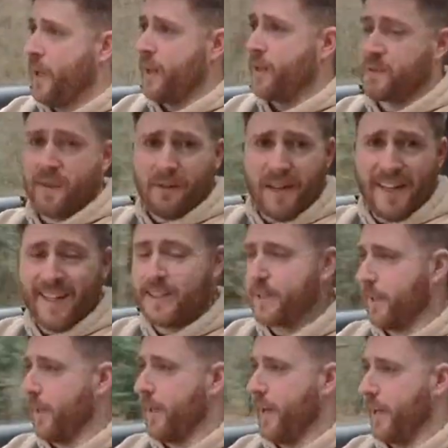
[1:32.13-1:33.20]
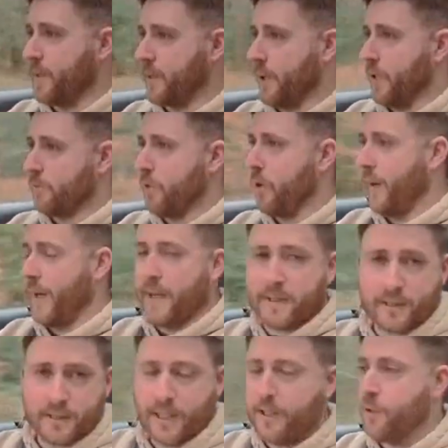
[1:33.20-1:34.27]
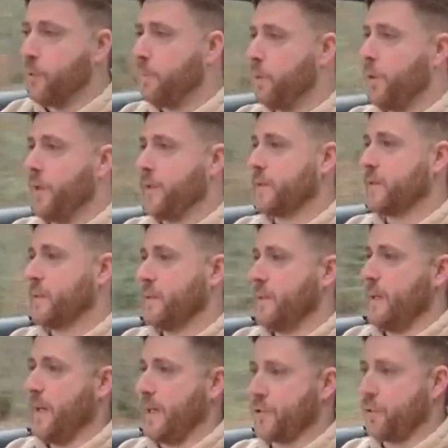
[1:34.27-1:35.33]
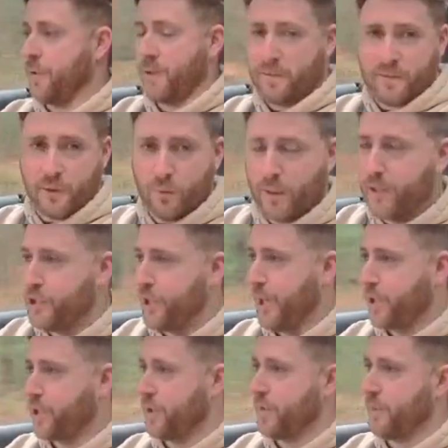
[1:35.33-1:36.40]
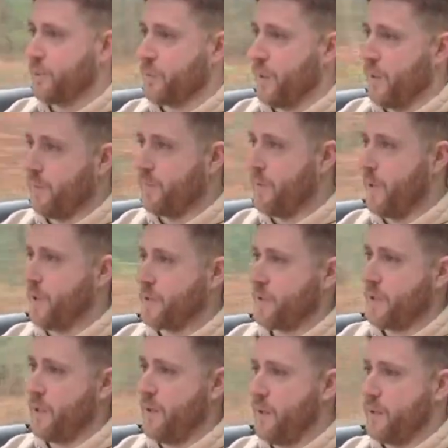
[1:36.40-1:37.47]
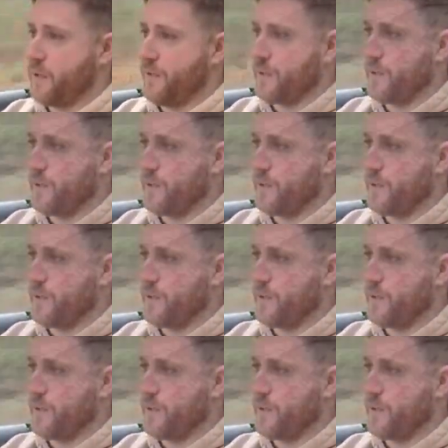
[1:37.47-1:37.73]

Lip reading: there's very little in there to go wrong. It had single point electronic fuel injection. It was one of the first cars of